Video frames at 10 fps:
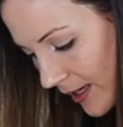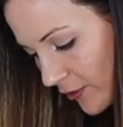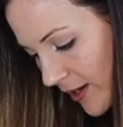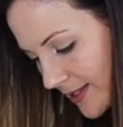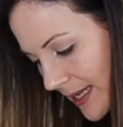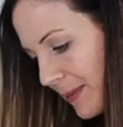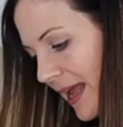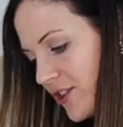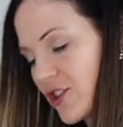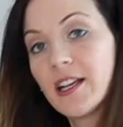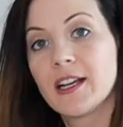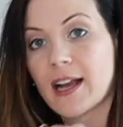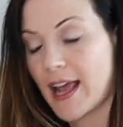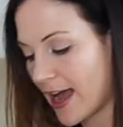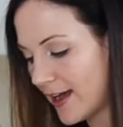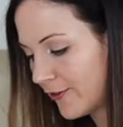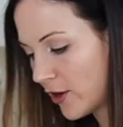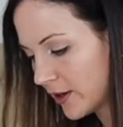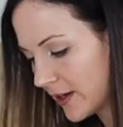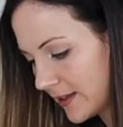earrings I'm actually gonna have
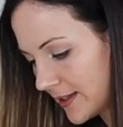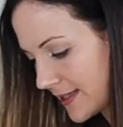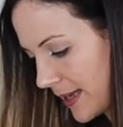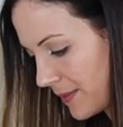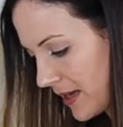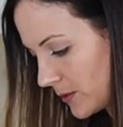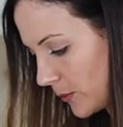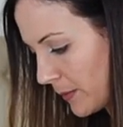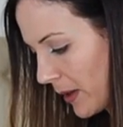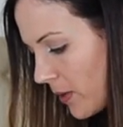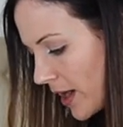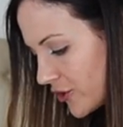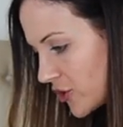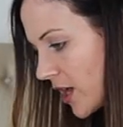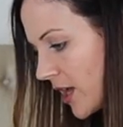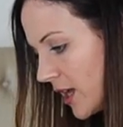on, the same as with my watch.